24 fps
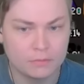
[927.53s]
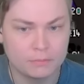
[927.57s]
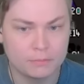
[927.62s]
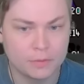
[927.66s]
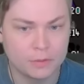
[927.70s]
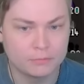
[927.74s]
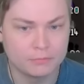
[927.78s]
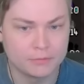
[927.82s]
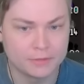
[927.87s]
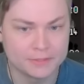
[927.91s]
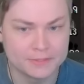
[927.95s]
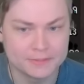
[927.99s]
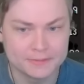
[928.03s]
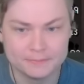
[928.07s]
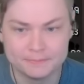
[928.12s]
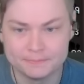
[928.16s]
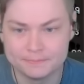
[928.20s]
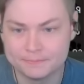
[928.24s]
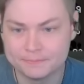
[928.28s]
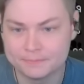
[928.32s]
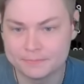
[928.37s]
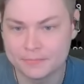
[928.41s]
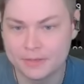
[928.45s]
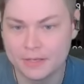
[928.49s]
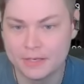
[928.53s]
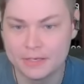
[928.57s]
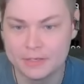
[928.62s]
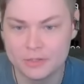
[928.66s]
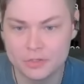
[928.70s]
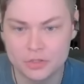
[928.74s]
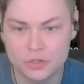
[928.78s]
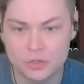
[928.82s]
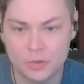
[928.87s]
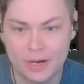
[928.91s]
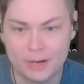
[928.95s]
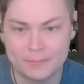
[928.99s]
Perfect. And he
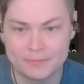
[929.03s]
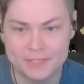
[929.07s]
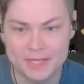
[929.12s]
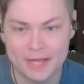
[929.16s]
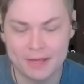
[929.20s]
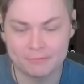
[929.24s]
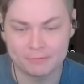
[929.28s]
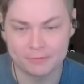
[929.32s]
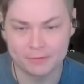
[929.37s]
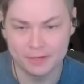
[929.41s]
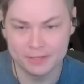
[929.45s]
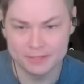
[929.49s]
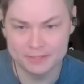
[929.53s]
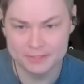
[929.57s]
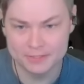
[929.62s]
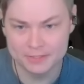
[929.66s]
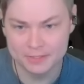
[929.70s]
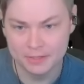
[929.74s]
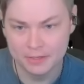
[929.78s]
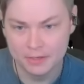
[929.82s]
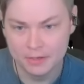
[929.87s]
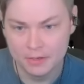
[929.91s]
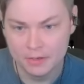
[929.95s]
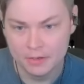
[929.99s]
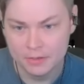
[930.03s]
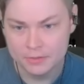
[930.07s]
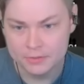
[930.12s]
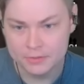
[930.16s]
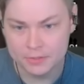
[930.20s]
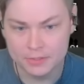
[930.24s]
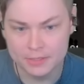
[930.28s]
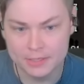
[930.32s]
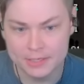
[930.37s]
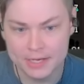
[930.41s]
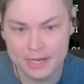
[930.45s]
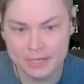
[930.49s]
just grabs that for us.
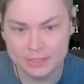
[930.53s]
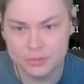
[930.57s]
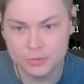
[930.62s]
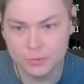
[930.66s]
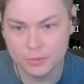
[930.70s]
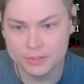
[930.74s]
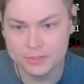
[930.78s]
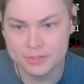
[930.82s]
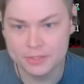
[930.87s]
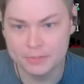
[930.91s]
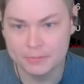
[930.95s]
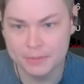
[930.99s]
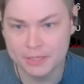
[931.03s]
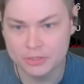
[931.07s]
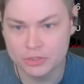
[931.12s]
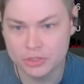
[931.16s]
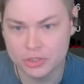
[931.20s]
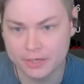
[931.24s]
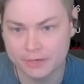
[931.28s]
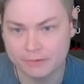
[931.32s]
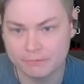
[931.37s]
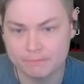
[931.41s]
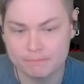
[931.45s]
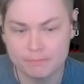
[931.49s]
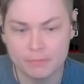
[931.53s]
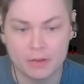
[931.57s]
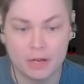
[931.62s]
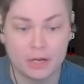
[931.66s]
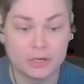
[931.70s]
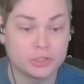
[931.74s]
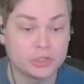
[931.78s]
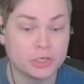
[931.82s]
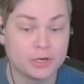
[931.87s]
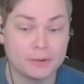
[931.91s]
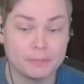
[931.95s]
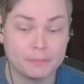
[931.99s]
So the next one is going to be a
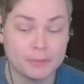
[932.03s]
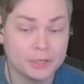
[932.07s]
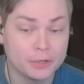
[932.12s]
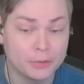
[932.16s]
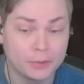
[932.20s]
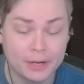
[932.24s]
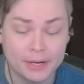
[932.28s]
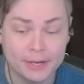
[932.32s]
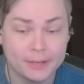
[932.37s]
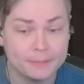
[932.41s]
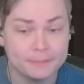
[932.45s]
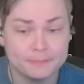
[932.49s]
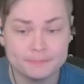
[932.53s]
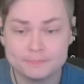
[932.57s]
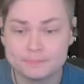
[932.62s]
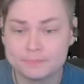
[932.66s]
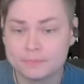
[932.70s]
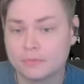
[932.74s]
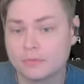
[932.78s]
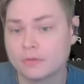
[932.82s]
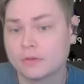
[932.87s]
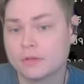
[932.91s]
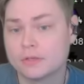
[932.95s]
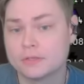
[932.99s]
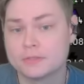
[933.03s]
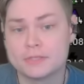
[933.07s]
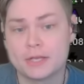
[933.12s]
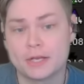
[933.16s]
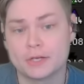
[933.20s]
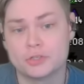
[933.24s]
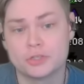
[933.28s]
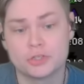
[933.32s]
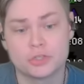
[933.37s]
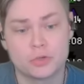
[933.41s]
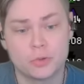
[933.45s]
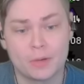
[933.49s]
giant meteorite.
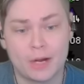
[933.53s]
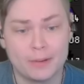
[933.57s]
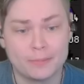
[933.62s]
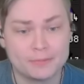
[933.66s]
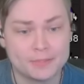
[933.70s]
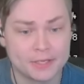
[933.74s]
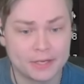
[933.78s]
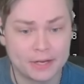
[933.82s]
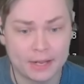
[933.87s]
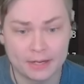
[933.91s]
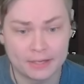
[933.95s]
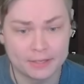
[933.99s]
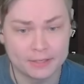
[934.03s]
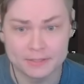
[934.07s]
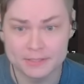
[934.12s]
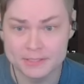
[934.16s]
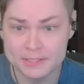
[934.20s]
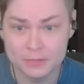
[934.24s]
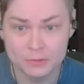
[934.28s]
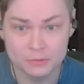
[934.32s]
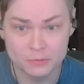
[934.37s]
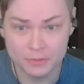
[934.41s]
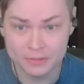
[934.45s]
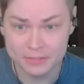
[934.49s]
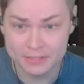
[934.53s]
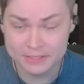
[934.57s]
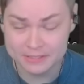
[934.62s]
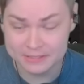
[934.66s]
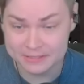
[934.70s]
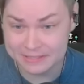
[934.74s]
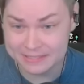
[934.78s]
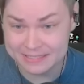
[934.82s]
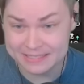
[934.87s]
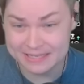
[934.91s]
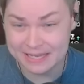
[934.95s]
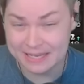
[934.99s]
Sax just grabs it and it deals with it
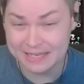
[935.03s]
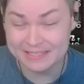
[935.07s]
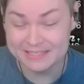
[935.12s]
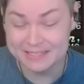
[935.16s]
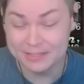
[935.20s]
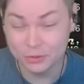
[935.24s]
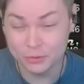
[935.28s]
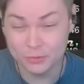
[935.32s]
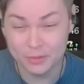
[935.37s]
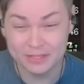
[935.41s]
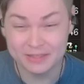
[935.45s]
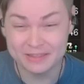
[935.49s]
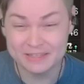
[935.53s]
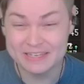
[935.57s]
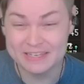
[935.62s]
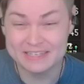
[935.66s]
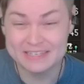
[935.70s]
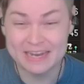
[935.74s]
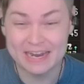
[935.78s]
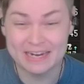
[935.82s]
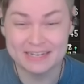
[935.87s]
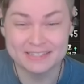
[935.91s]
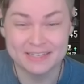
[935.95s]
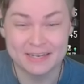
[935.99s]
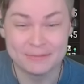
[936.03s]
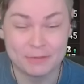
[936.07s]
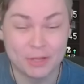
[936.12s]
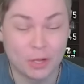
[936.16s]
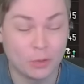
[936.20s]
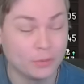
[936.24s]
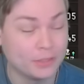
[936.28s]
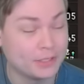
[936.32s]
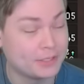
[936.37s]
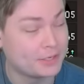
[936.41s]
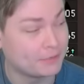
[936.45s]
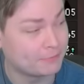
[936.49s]
the exact same. The
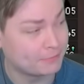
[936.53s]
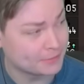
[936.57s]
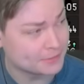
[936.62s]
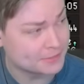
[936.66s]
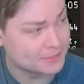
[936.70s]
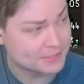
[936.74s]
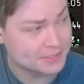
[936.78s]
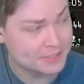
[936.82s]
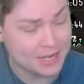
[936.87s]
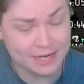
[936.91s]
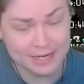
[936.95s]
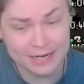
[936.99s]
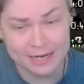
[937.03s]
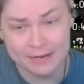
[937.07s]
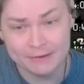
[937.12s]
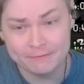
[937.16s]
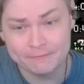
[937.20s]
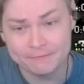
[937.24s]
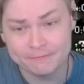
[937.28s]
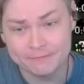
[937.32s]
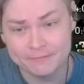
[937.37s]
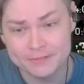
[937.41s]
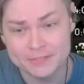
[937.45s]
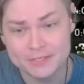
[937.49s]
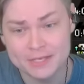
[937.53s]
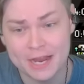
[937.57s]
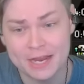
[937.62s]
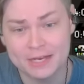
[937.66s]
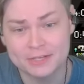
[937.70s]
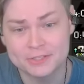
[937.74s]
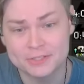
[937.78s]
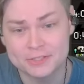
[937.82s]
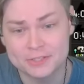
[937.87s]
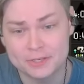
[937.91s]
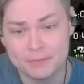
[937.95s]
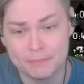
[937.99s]
only difference is that if
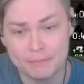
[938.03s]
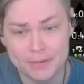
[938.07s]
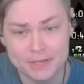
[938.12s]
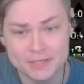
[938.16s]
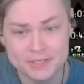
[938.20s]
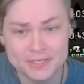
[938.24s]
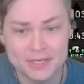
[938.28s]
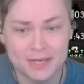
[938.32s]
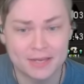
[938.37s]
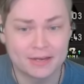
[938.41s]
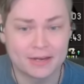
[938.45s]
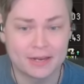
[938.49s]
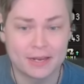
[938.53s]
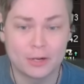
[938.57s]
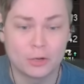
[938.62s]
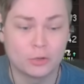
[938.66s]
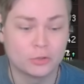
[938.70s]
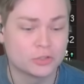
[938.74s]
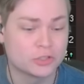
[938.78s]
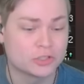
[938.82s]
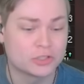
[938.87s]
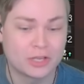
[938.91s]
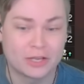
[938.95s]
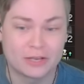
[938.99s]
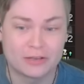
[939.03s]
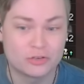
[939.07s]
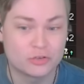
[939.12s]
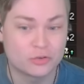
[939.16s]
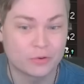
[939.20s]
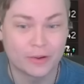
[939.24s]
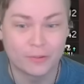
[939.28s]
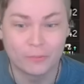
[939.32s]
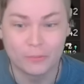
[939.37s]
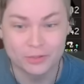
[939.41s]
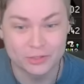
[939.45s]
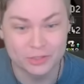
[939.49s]
Sax is to miss it, it'll just like
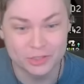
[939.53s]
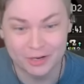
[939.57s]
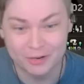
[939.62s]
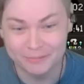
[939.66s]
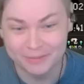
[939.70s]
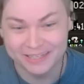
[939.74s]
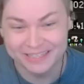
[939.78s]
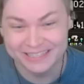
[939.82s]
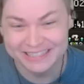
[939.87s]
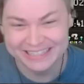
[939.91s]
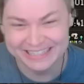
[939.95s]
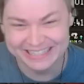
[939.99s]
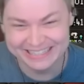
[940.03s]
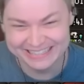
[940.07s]
straight one-shot me.